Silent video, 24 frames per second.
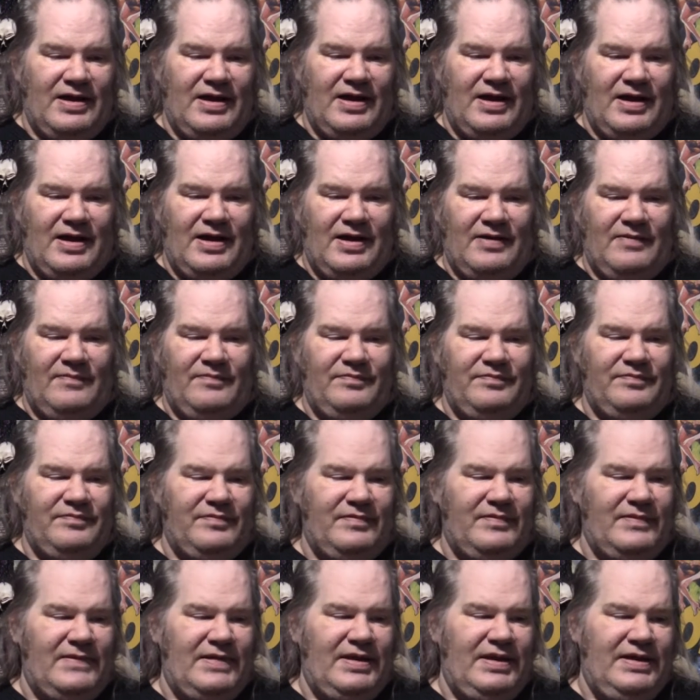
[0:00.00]

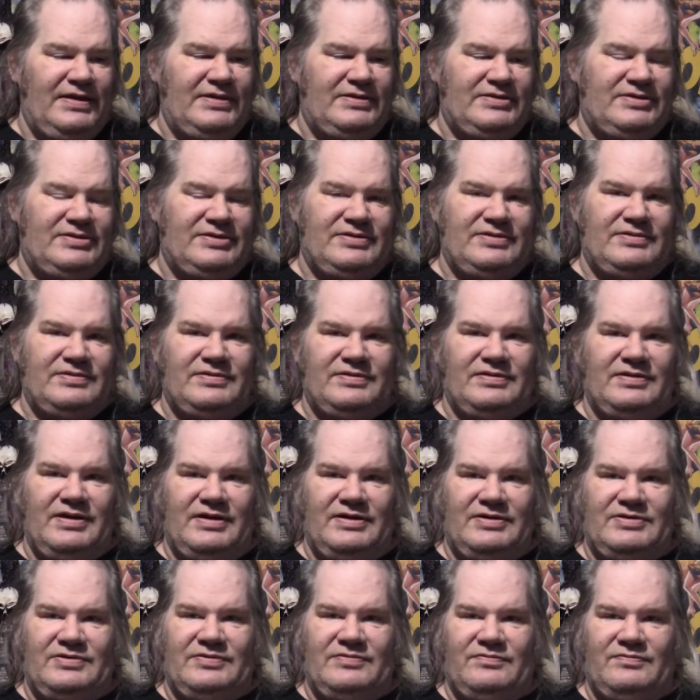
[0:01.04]

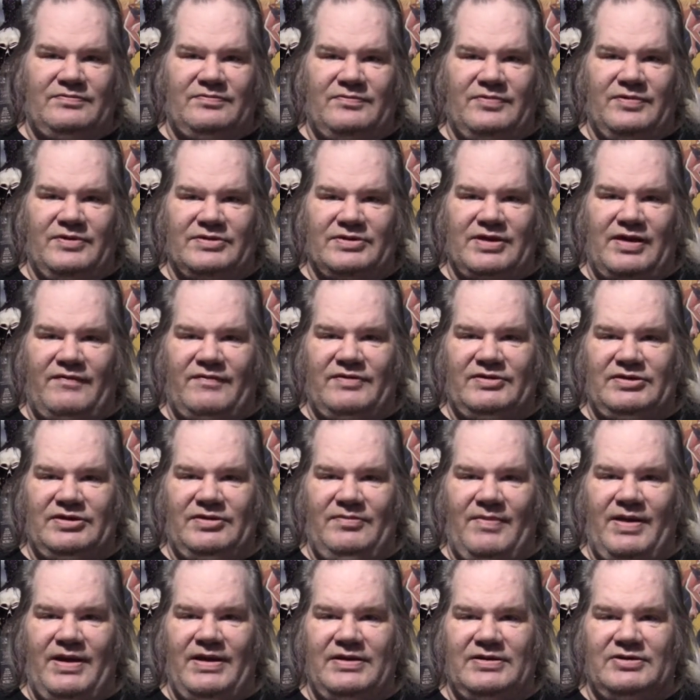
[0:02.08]
It was obviously
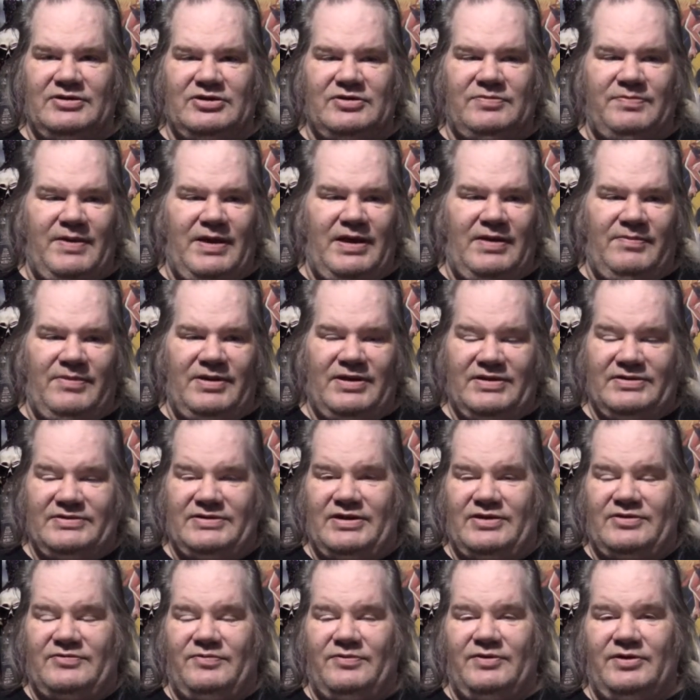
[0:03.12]
made in Spain because
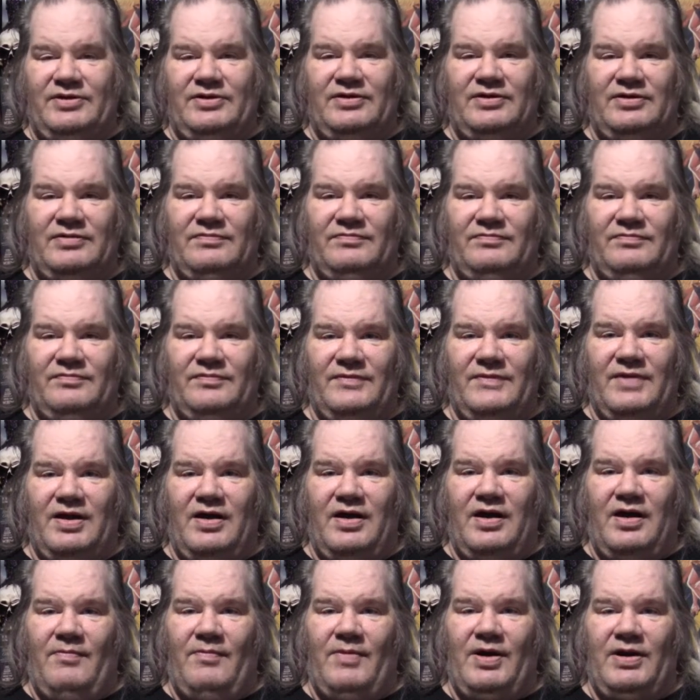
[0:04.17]
that's where
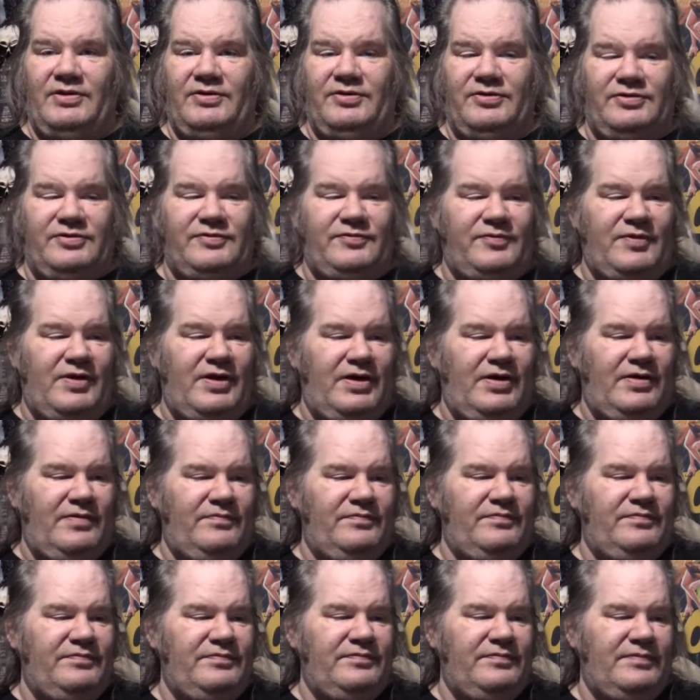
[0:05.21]
Amando's
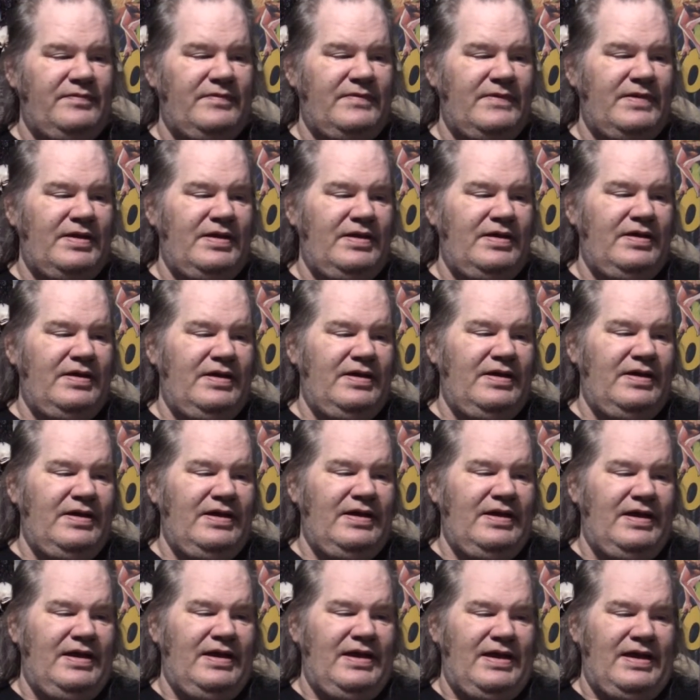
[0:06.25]
from.
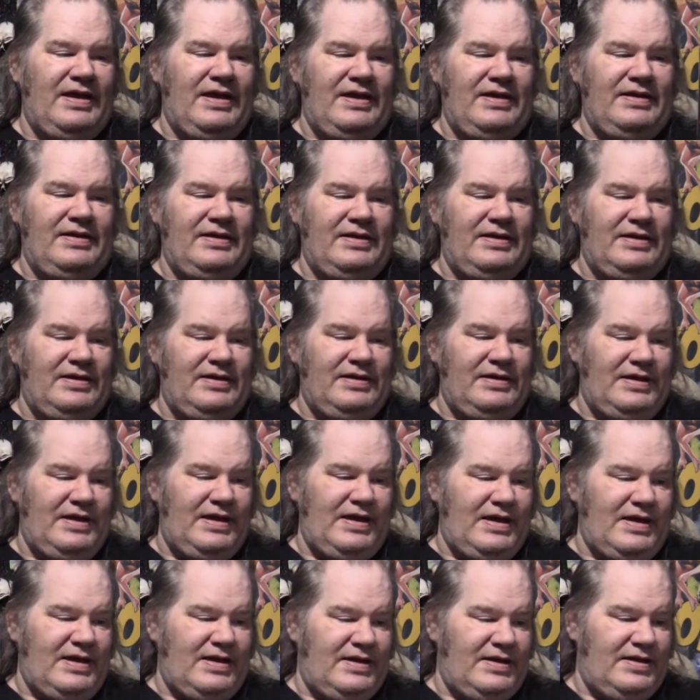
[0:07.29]
And,
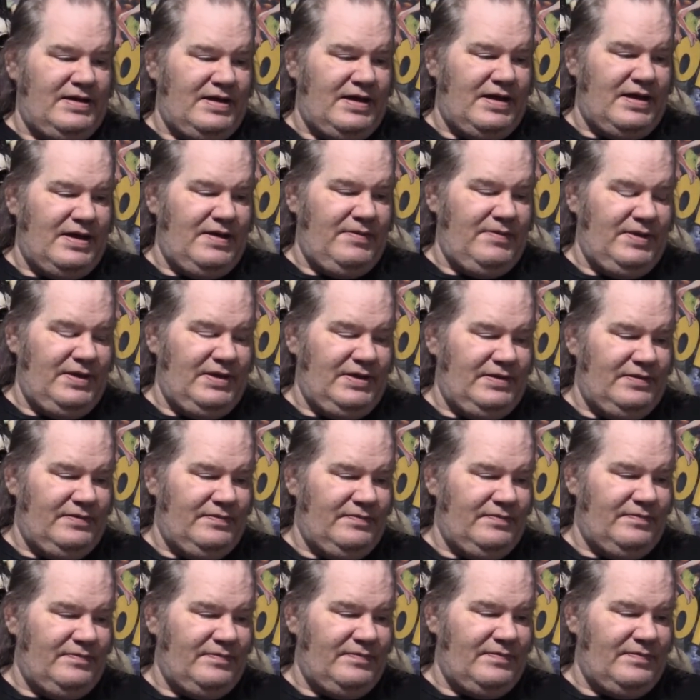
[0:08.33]
yeah, I mean,